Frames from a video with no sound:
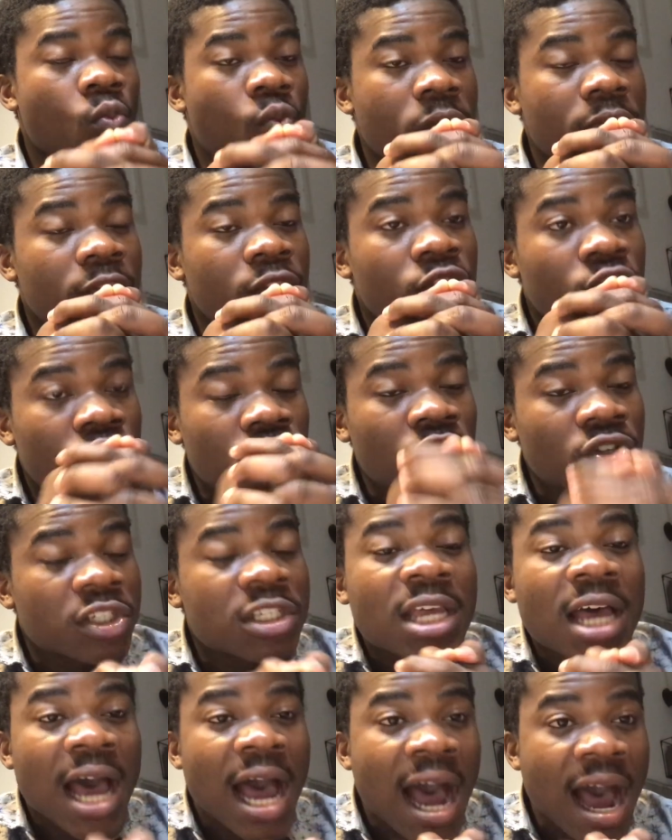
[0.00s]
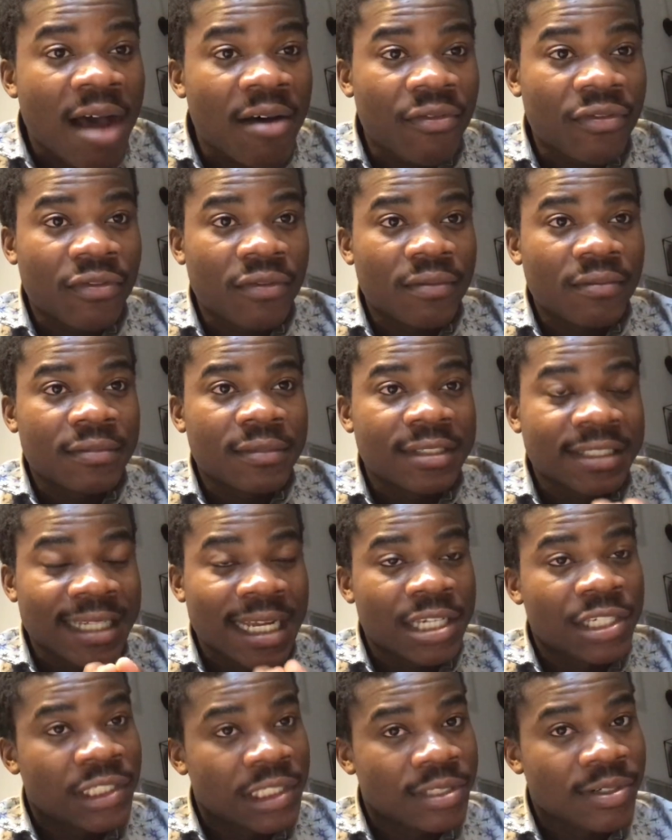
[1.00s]
We just have
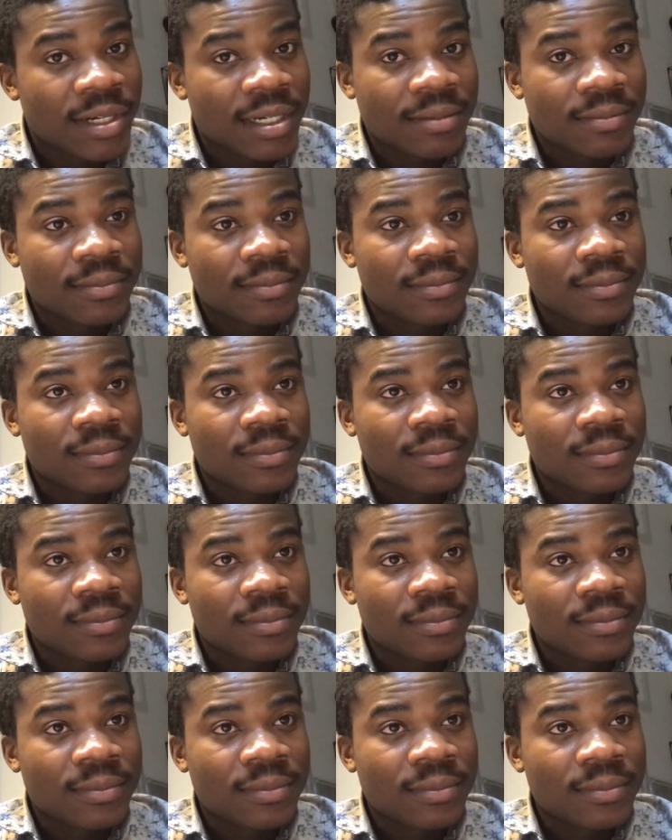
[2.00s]
Nigeria.